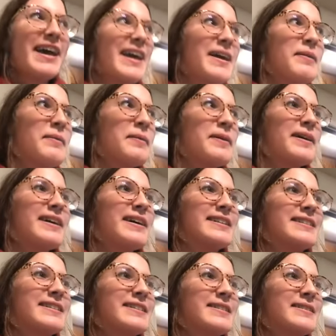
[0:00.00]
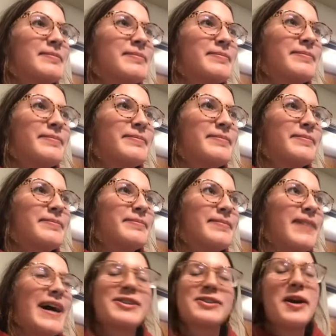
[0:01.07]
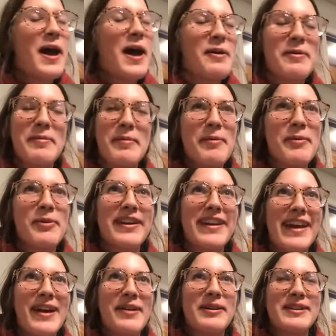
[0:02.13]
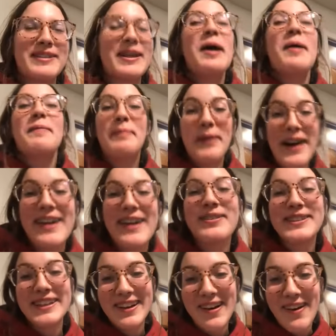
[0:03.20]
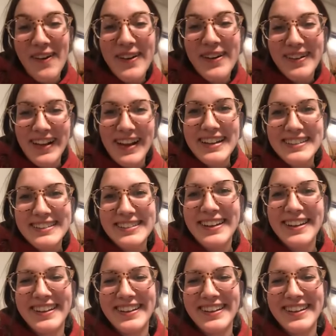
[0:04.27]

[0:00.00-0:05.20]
it was actually, I don't remember what day it was, but it was in art class.